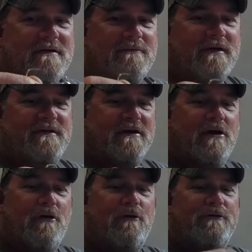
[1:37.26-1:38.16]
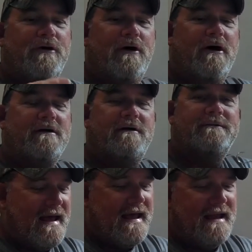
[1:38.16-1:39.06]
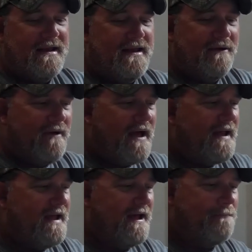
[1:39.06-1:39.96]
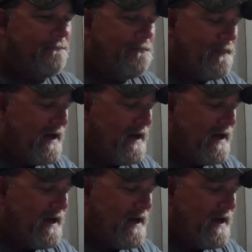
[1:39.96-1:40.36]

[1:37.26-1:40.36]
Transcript: with the gold hook. And here I am,